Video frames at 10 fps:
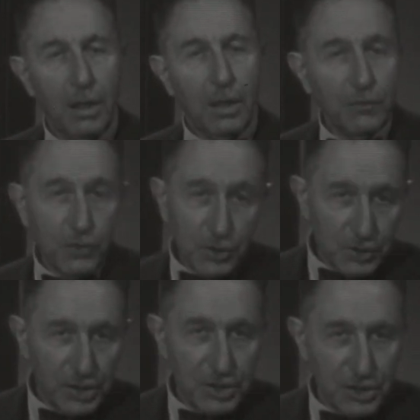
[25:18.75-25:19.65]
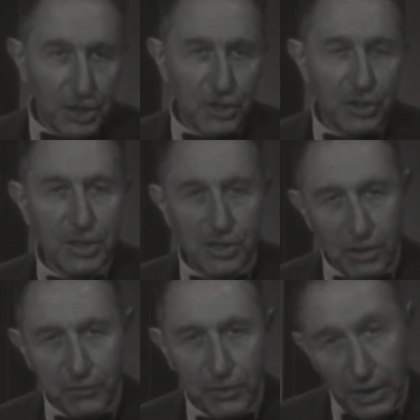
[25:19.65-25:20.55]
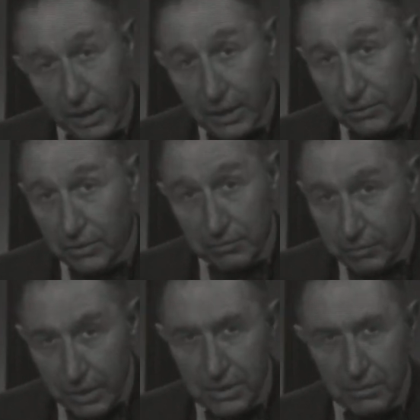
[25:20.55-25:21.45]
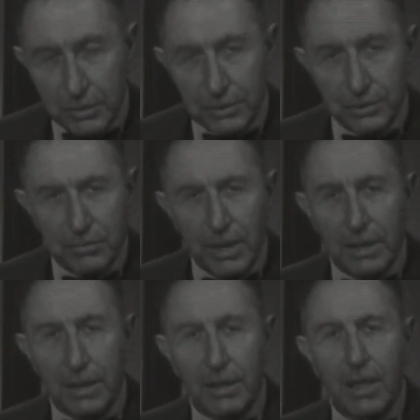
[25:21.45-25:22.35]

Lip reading: Of course, the distinction is often hard or impossible to make,